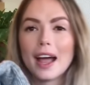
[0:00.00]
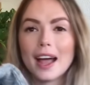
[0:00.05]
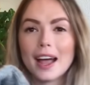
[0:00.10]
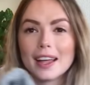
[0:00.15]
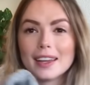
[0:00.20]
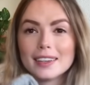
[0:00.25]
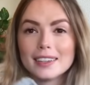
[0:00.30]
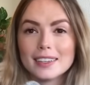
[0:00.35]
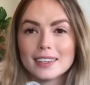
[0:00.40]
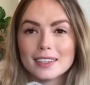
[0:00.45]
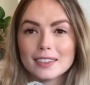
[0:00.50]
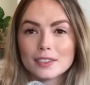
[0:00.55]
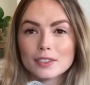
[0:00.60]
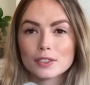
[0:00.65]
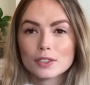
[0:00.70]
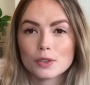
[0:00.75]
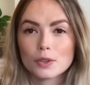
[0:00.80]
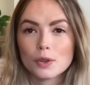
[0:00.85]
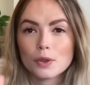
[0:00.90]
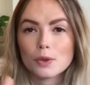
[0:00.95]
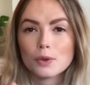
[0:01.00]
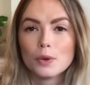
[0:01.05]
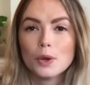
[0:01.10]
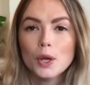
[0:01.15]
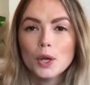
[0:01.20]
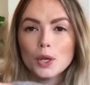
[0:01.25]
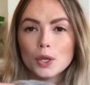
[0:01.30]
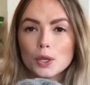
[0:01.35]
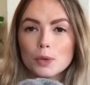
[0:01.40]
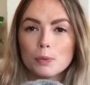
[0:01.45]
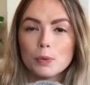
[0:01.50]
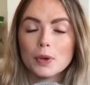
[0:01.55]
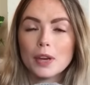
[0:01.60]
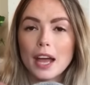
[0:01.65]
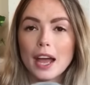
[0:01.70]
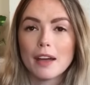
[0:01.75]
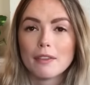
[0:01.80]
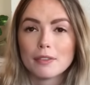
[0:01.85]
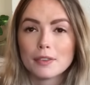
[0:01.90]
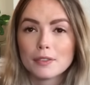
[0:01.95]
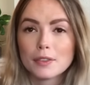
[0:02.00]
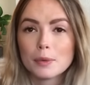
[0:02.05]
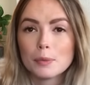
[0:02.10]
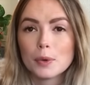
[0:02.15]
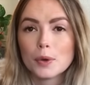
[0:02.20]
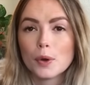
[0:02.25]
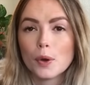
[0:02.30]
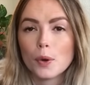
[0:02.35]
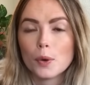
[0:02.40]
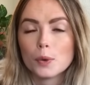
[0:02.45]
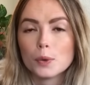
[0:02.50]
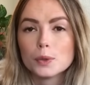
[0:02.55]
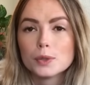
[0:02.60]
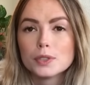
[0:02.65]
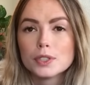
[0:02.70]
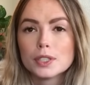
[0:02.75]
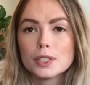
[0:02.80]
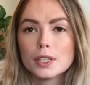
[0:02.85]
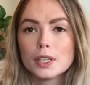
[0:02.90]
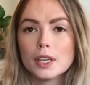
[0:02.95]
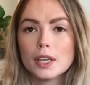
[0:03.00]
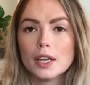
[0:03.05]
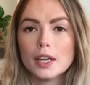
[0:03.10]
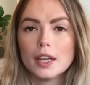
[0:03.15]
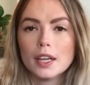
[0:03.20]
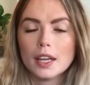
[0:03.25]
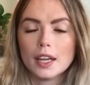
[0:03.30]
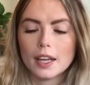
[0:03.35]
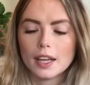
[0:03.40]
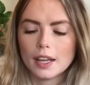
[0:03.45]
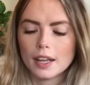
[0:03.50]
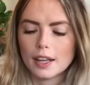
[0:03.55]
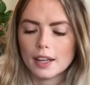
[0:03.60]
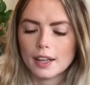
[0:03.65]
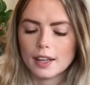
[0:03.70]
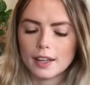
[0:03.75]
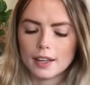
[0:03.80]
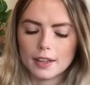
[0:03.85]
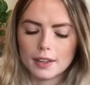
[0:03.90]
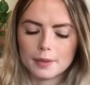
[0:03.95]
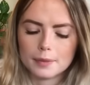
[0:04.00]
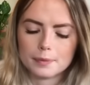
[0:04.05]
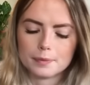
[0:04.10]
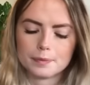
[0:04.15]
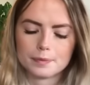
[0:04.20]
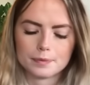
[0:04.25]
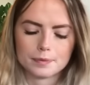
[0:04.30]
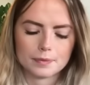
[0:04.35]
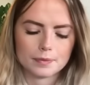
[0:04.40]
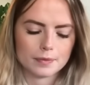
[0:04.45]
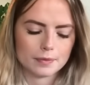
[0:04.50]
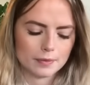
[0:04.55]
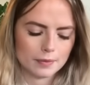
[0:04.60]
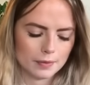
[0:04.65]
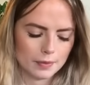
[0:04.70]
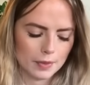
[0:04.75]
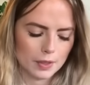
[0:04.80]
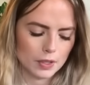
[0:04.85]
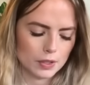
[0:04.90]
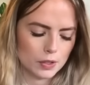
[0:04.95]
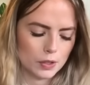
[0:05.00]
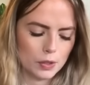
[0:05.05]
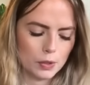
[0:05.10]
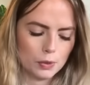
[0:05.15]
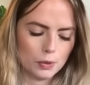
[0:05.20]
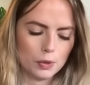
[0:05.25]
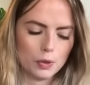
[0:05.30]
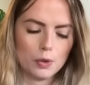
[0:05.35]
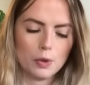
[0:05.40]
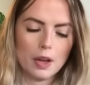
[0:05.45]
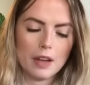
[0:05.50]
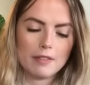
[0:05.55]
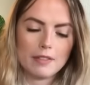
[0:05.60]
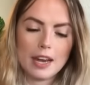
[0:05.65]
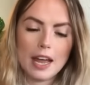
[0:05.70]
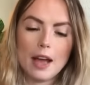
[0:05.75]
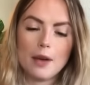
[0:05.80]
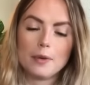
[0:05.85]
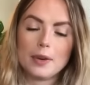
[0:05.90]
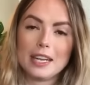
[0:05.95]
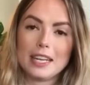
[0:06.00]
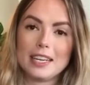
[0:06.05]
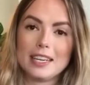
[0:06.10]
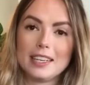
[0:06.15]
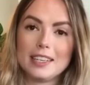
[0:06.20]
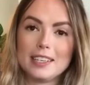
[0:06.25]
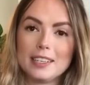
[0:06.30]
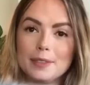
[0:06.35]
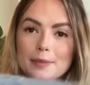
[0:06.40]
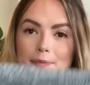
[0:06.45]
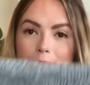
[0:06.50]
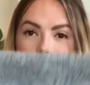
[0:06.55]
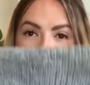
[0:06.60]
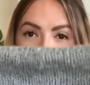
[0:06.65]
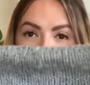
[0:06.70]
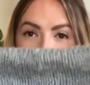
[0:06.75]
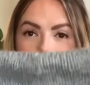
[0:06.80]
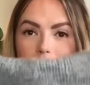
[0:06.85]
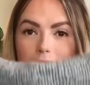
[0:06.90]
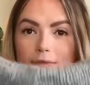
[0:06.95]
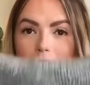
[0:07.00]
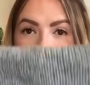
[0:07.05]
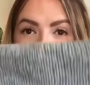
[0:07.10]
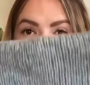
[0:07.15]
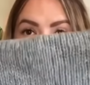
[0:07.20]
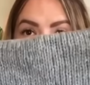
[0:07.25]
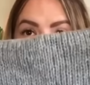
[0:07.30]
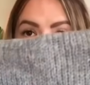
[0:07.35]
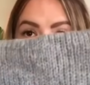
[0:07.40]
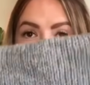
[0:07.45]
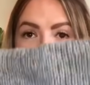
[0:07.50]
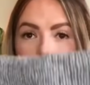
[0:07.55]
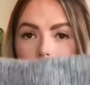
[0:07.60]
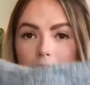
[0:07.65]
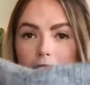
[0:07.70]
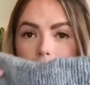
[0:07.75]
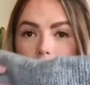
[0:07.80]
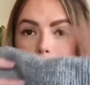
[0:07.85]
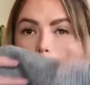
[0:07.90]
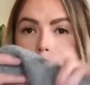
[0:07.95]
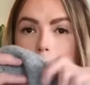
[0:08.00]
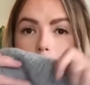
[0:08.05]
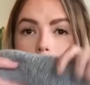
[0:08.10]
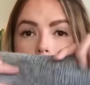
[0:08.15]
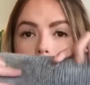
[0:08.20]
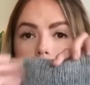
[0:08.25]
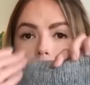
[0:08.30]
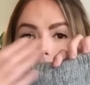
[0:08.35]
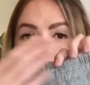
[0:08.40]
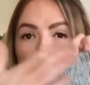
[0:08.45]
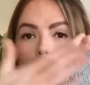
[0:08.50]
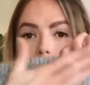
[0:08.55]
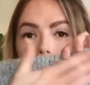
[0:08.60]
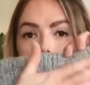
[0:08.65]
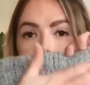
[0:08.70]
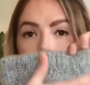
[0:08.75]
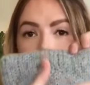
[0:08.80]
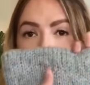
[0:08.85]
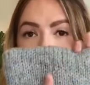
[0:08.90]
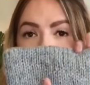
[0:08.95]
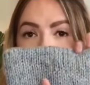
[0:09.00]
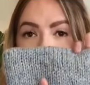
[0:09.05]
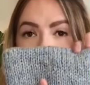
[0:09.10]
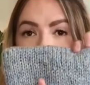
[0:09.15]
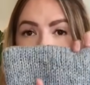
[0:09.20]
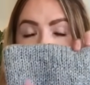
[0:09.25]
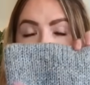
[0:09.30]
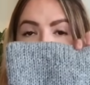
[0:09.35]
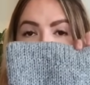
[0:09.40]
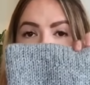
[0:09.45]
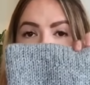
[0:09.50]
add, so you put half of them on hold, because you have now knitted this part right here,